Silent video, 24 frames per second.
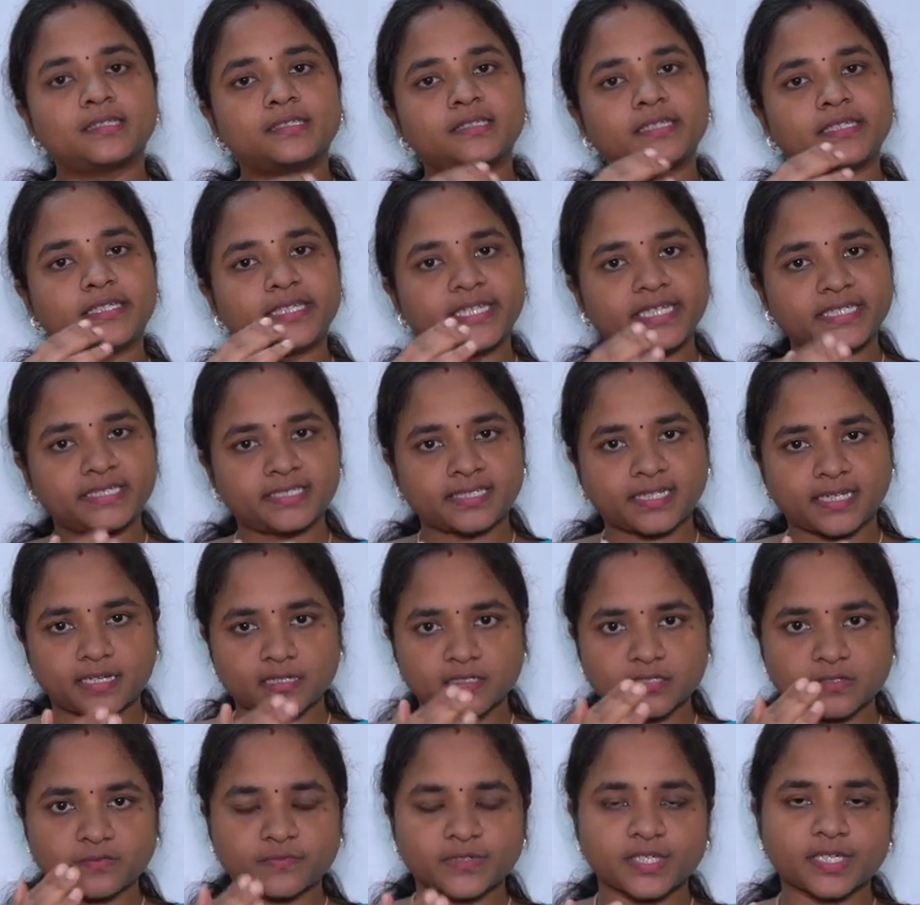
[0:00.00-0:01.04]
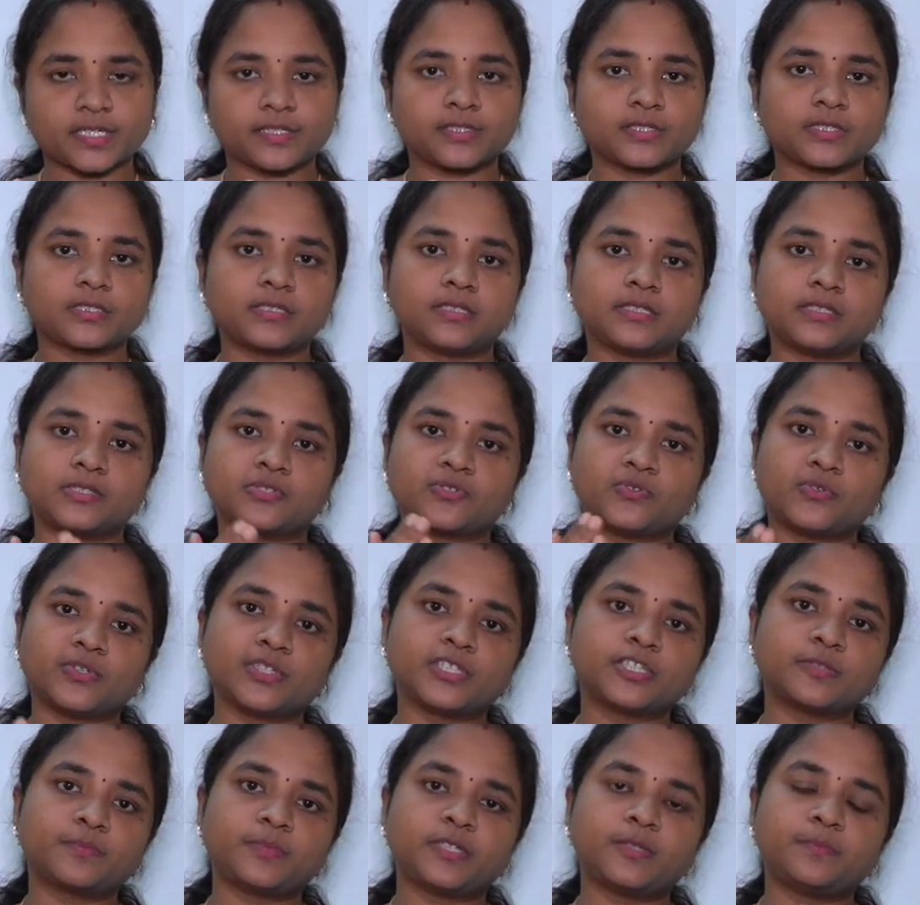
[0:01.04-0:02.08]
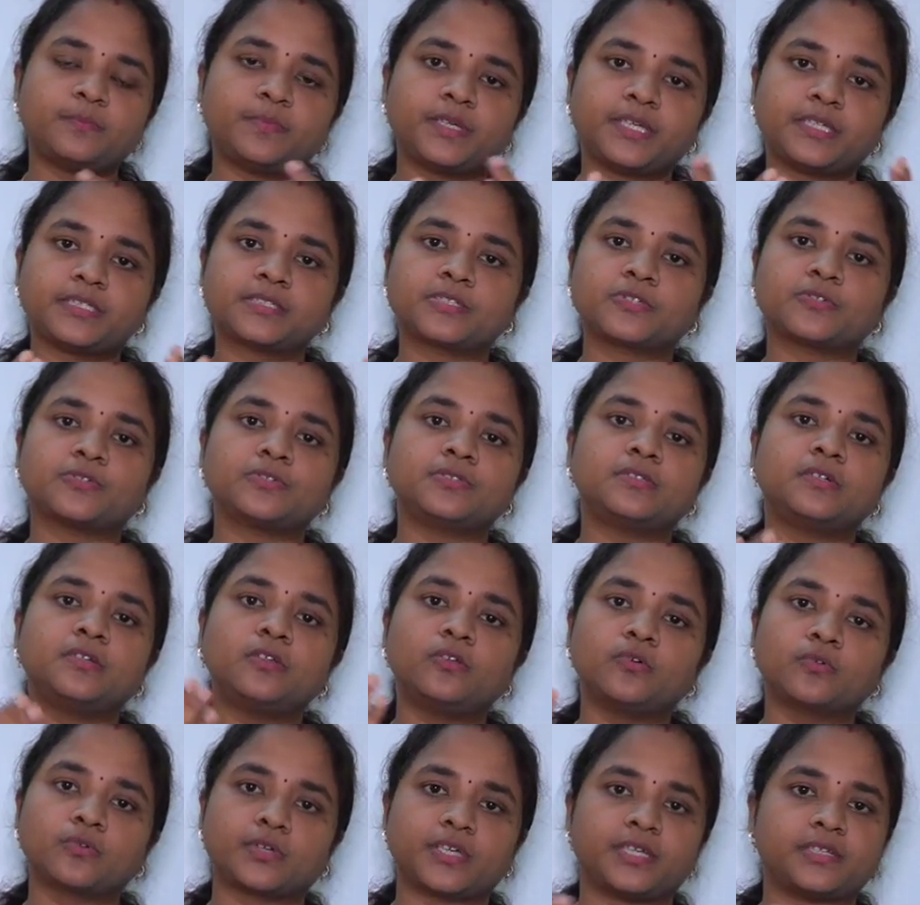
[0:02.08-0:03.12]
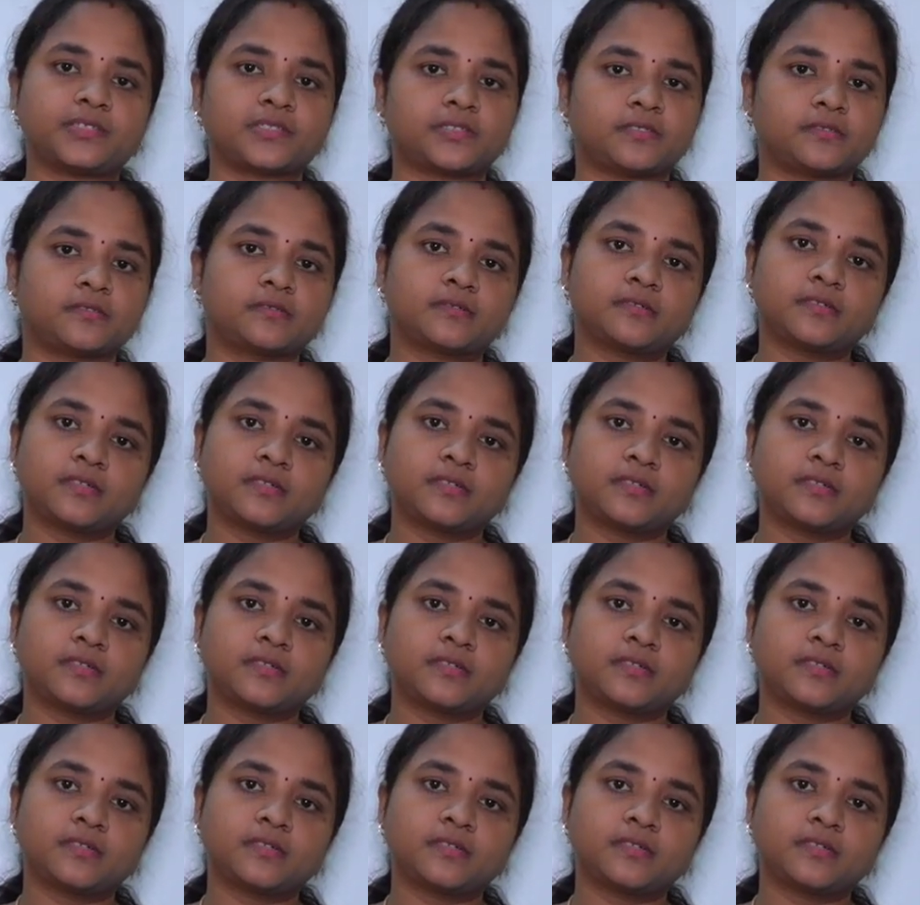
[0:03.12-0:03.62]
The next classification is going to be based on the location.